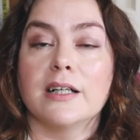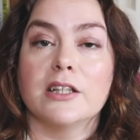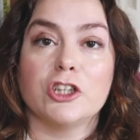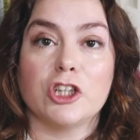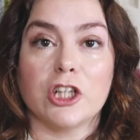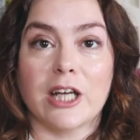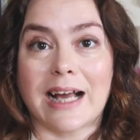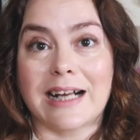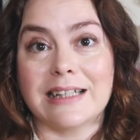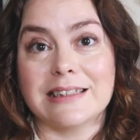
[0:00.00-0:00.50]

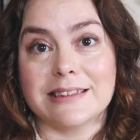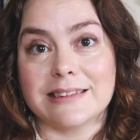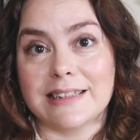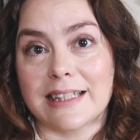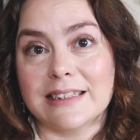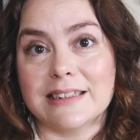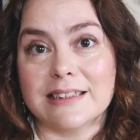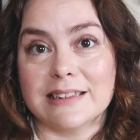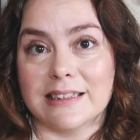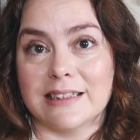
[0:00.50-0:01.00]
She has
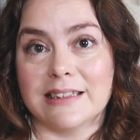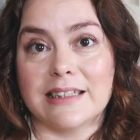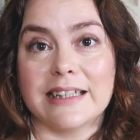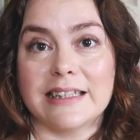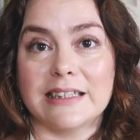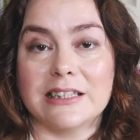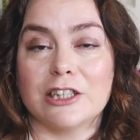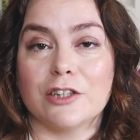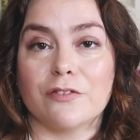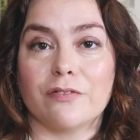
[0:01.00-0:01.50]
said in an
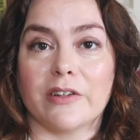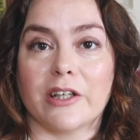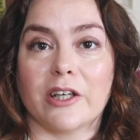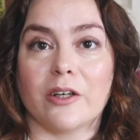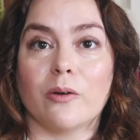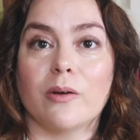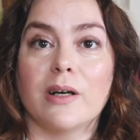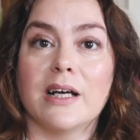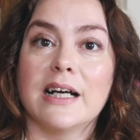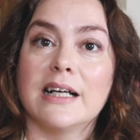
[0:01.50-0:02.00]

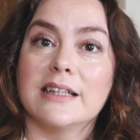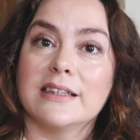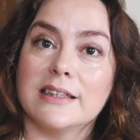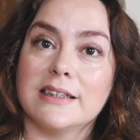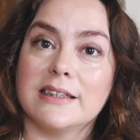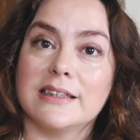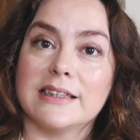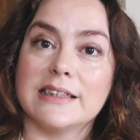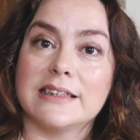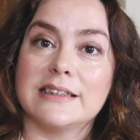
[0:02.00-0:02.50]
interview
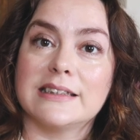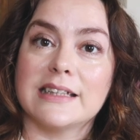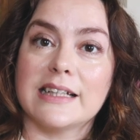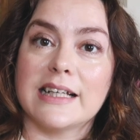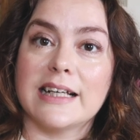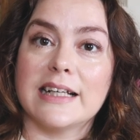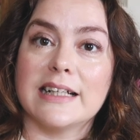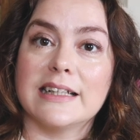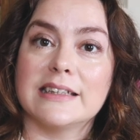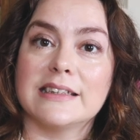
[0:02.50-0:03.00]
that this
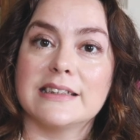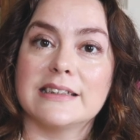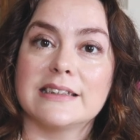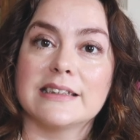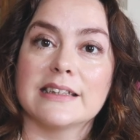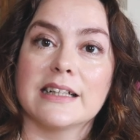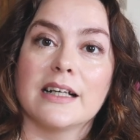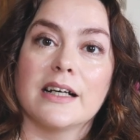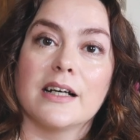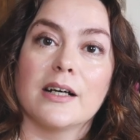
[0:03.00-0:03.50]

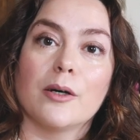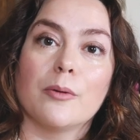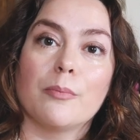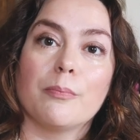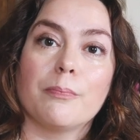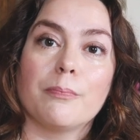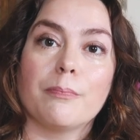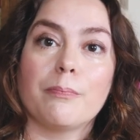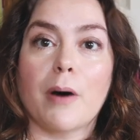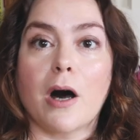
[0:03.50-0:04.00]
is
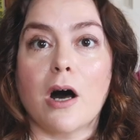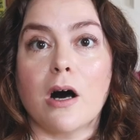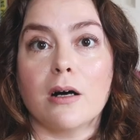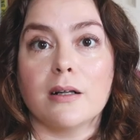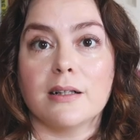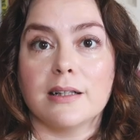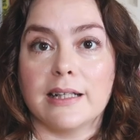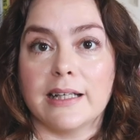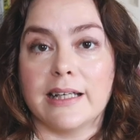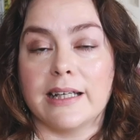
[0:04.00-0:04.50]

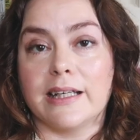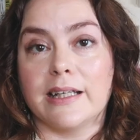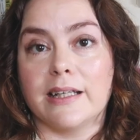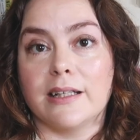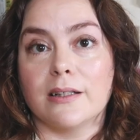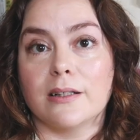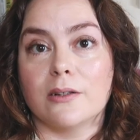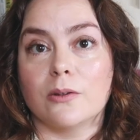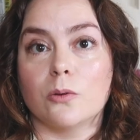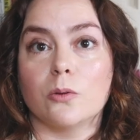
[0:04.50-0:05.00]

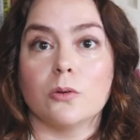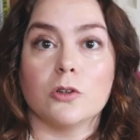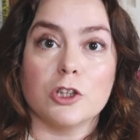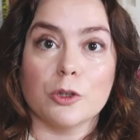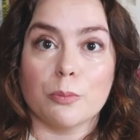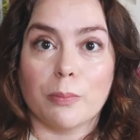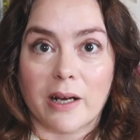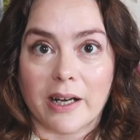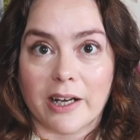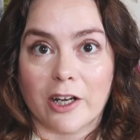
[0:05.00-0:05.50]
partly
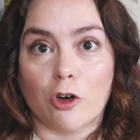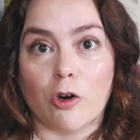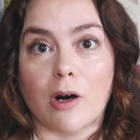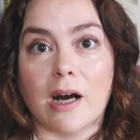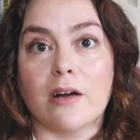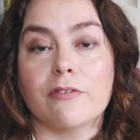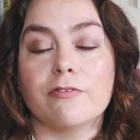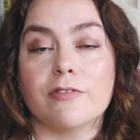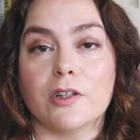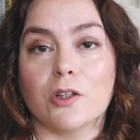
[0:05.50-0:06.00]

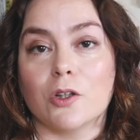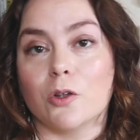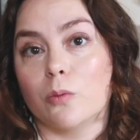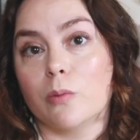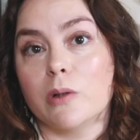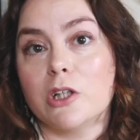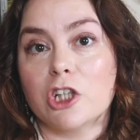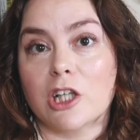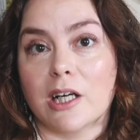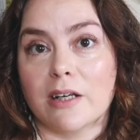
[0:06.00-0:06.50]
autobiographical,
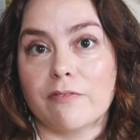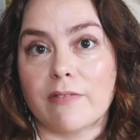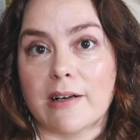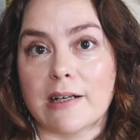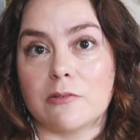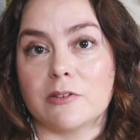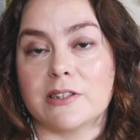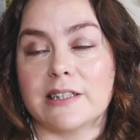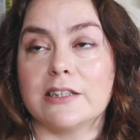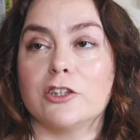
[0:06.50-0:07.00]
which I
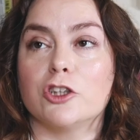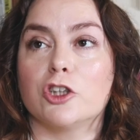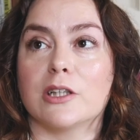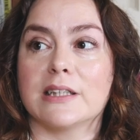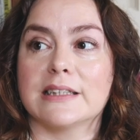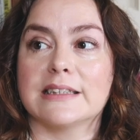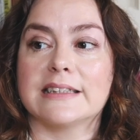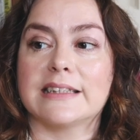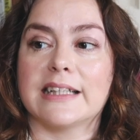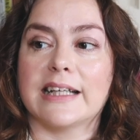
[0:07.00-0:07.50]
found
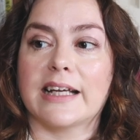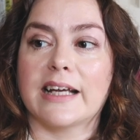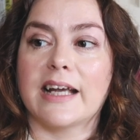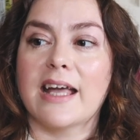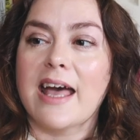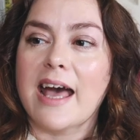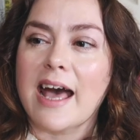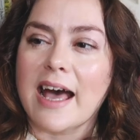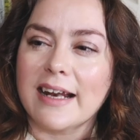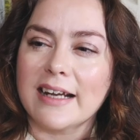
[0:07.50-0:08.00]
interesting.
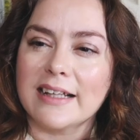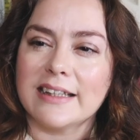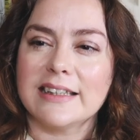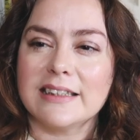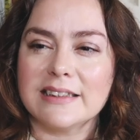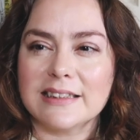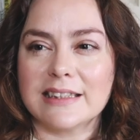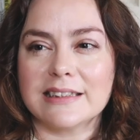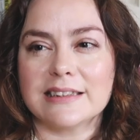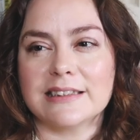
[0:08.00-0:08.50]
And I
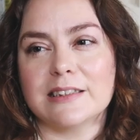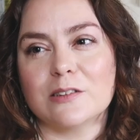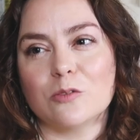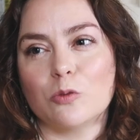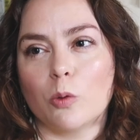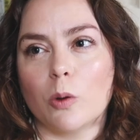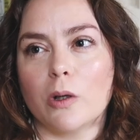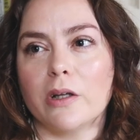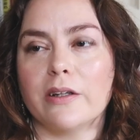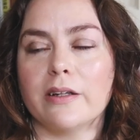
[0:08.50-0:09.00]
think that's
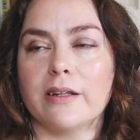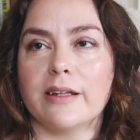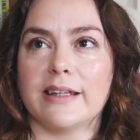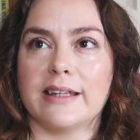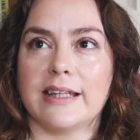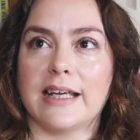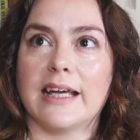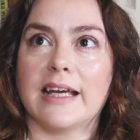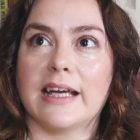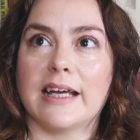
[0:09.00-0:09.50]
the one
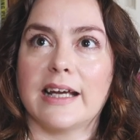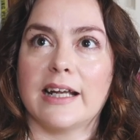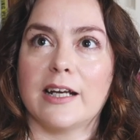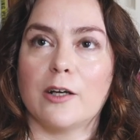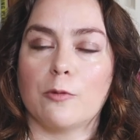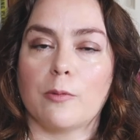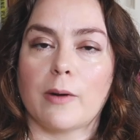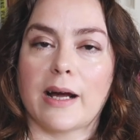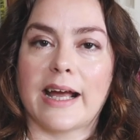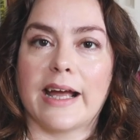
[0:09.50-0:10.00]
thing, in
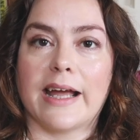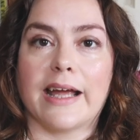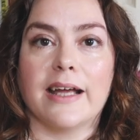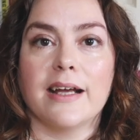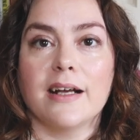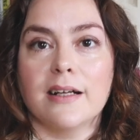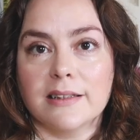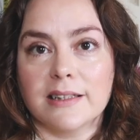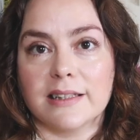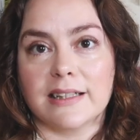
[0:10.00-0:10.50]
a way,
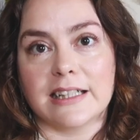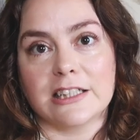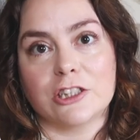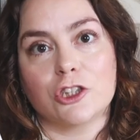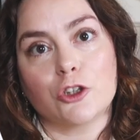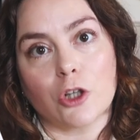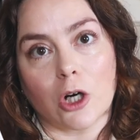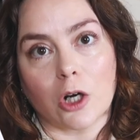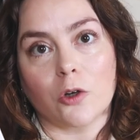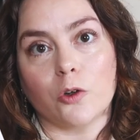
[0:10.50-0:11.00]
that I
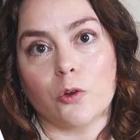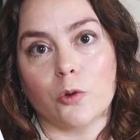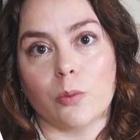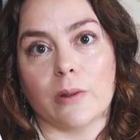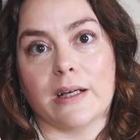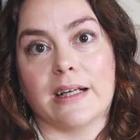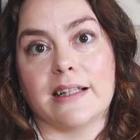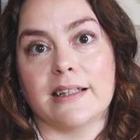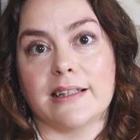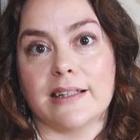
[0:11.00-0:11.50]
struggled
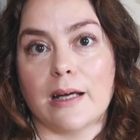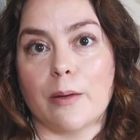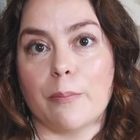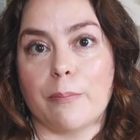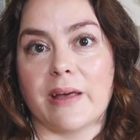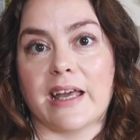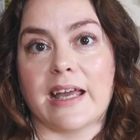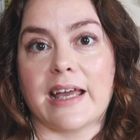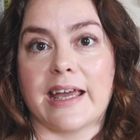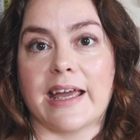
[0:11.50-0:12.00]
with a
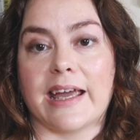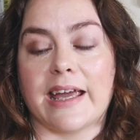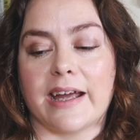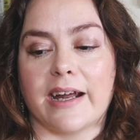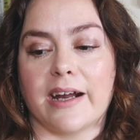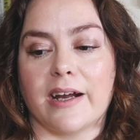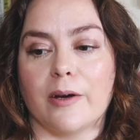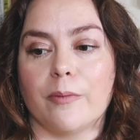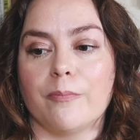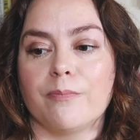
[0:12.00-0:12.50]
bit
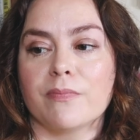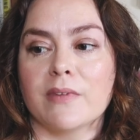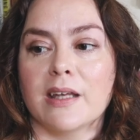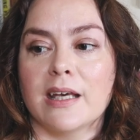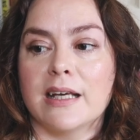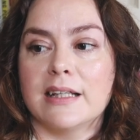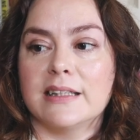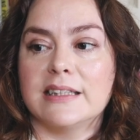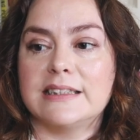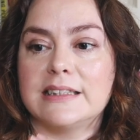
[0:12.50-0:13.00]
here.
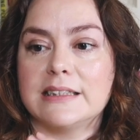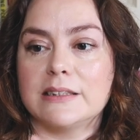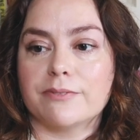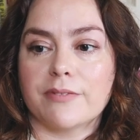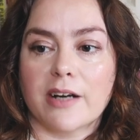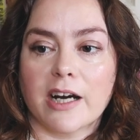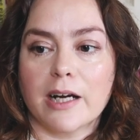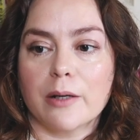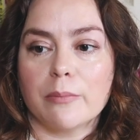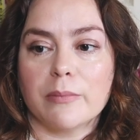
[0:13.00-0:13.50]
This is
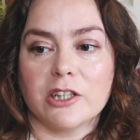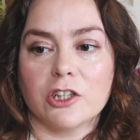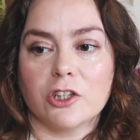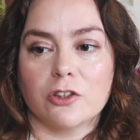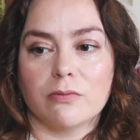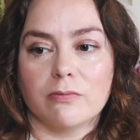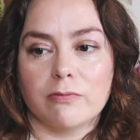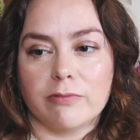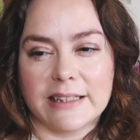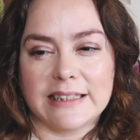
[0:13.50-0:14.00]
very
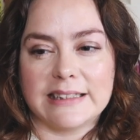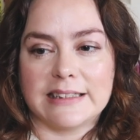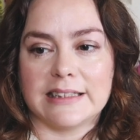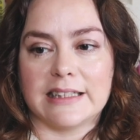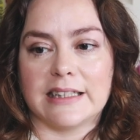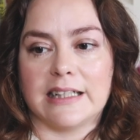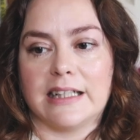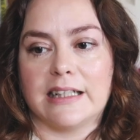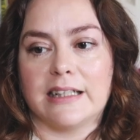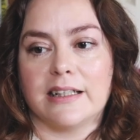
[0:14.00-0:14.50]
much
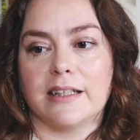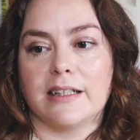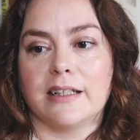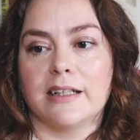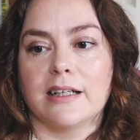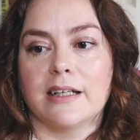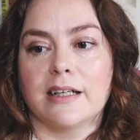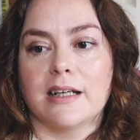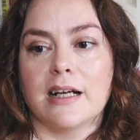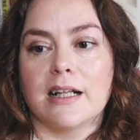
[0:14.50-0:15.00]

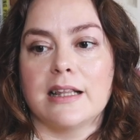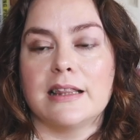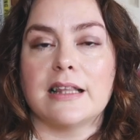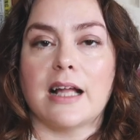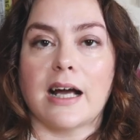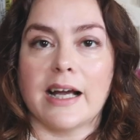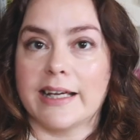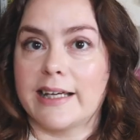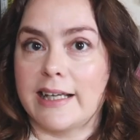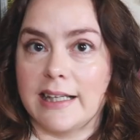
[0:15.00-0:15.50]
written
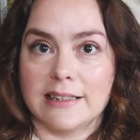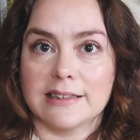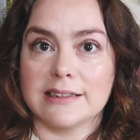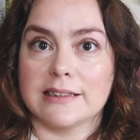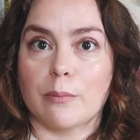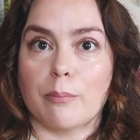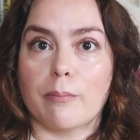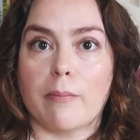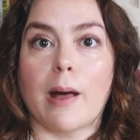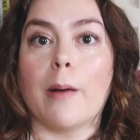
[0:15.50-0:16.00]
like
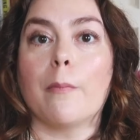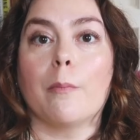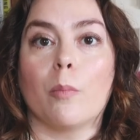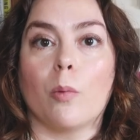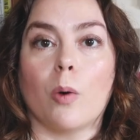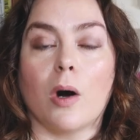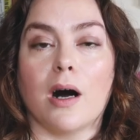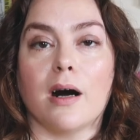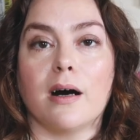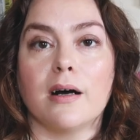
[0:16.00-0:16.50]
it's a
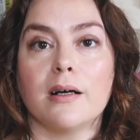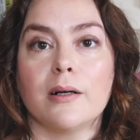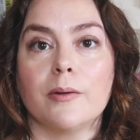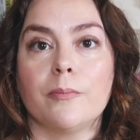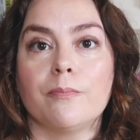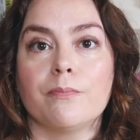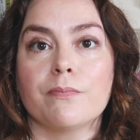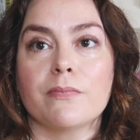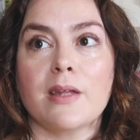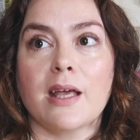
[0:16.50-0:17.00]
memoir,
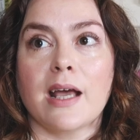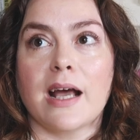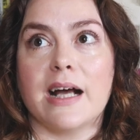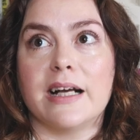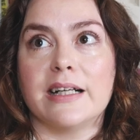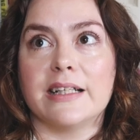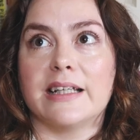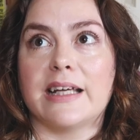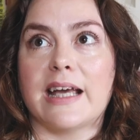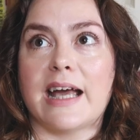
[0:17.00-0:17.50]

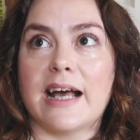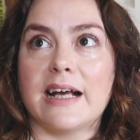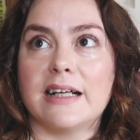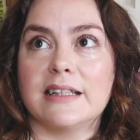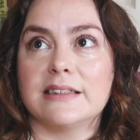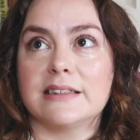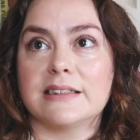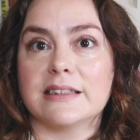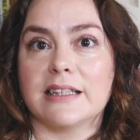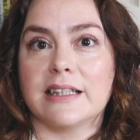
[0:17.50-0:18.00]
and
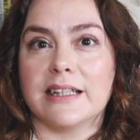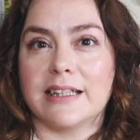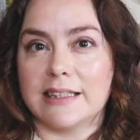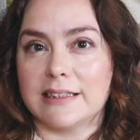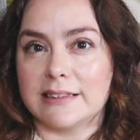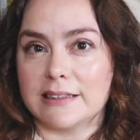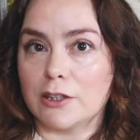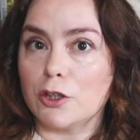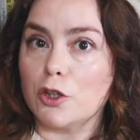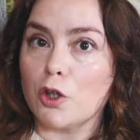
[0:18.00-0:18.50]
yet it
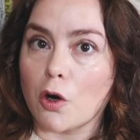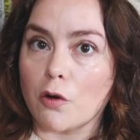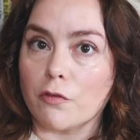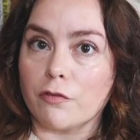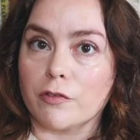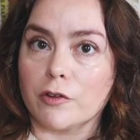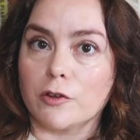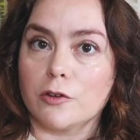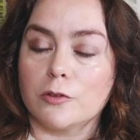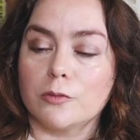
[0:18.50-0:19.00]
is a
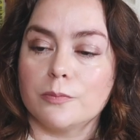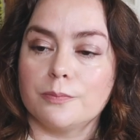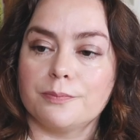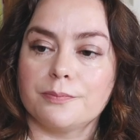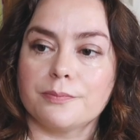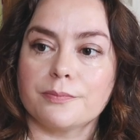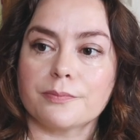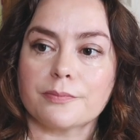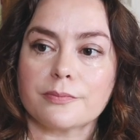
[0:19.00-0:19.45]
novel.